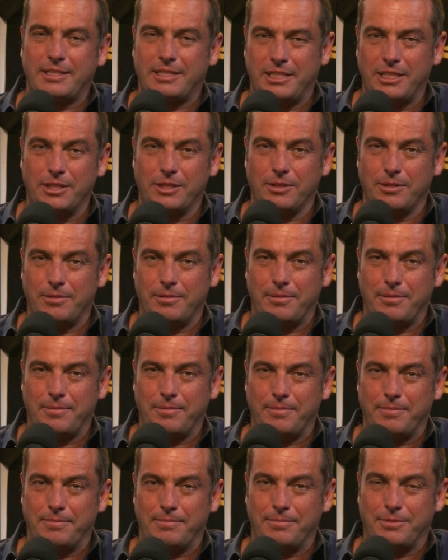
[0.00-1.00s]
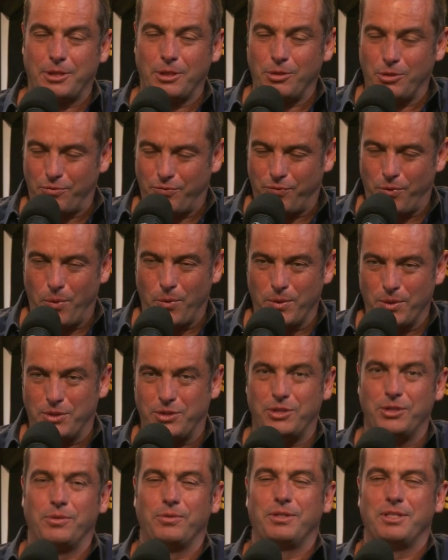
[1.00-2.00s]
to look forward
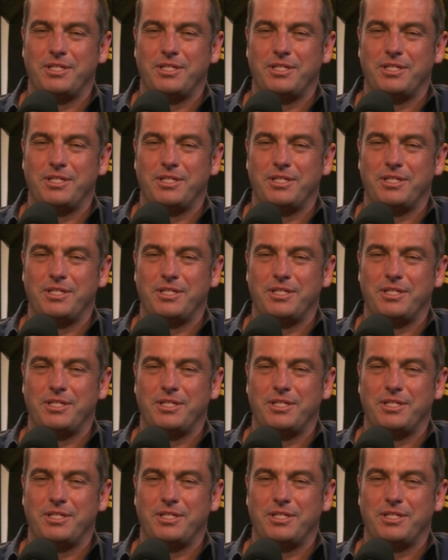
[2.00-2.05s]
to.